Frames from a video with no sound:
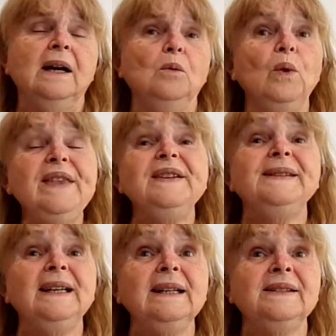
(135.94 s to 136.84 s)
we the
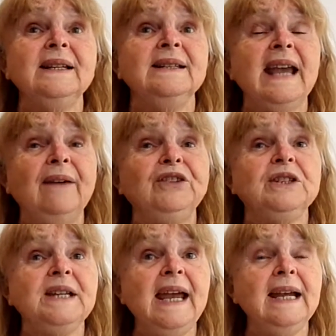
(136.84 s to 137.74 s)
citizens have
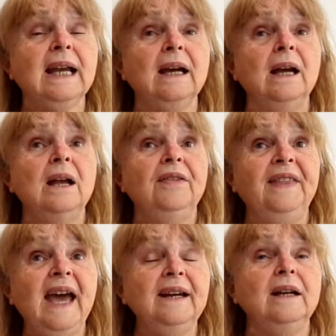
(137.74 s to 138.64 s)
to take
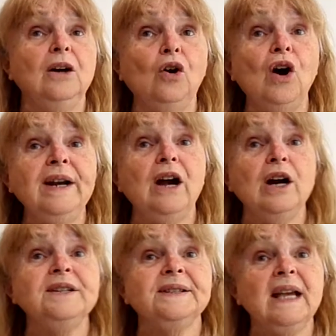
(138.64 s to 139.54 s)
that on
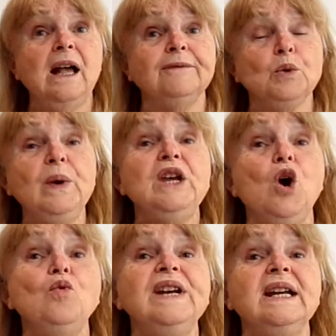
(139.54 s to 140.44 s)
ourselves. We
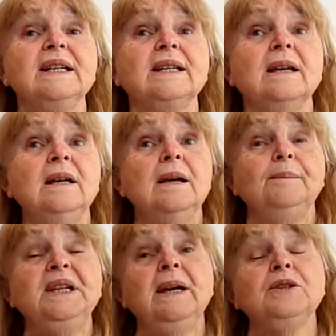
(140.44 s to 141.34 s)
own it
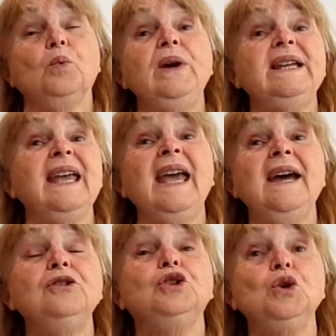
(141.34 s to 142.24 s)
because we
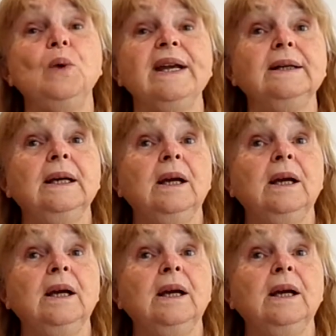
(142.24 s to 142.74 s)
can do it.